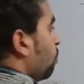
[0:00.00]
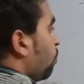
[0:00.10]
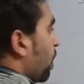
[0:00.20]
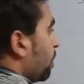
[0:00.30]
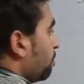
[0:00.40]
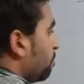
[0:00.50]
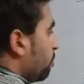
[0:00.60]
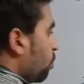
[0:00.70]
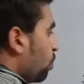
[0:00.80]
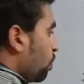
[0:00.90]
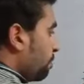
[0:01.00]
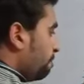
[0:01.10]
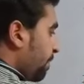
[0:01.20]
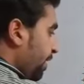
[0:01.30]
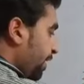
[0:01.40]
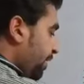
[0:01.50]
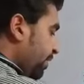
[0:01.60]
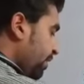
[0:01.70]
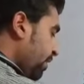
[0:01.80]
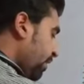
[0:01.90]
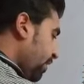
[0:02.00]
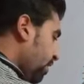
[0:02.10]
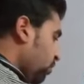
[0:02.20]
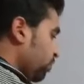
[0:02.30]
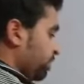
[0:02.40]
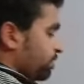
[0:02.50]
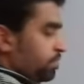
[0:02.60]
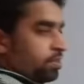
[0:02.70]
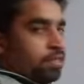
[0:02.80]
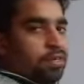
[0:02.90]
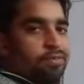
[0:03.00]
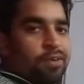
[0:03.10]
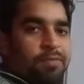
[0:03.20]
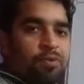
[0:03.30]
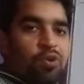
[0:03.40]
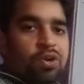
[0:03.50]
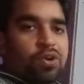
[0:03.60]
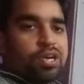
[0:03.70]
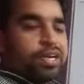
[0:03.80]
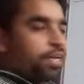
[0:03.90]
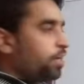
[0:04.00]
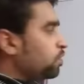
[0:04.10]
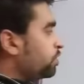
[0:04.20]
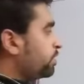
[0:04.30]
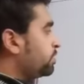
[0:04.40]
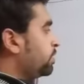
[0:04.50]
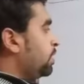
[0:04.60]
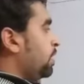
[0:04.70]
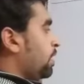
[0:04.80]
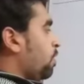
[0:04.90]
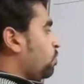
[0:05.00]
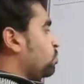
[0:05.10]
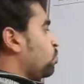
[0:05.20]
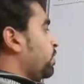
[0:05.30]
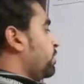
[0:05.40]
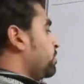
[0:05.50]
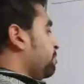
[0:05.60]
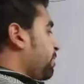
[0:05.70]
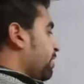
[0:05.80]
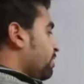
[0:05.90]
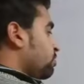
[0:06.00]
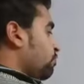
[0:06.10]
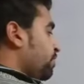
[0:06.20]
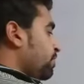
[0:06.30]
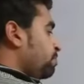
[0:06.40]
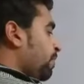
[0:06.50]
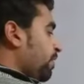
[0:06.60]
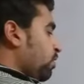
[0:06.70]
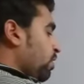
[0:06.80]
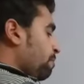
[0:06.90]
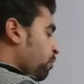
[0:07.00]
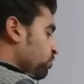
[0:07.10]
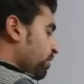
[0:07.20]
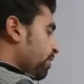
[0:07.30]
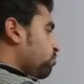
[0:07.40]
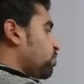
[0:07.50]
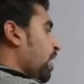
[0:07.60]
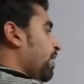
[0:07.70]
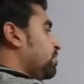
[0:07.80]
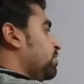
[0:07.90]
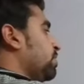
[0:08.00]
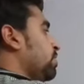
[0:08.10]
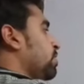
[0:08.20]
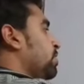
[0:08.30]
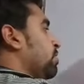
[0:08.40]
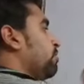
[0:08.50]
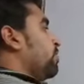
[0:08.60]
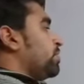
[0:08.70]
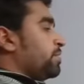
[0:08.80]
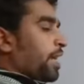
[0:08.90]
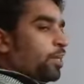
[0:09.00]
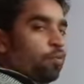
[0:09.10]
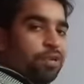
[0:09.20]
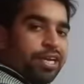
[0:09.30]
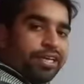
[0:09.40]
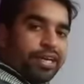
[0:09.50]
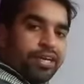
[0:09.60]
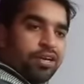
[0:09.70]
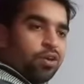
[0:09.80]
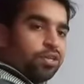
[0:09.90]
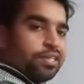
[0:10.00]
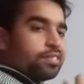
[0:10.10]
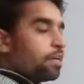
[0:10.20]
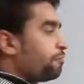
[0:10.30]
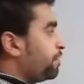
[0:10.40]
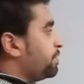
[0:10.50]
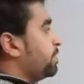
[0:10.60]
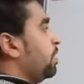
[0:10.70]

one more plate near to this, one more rod near to this. Now students, because of this particular positive charge which is accumulated on the surface,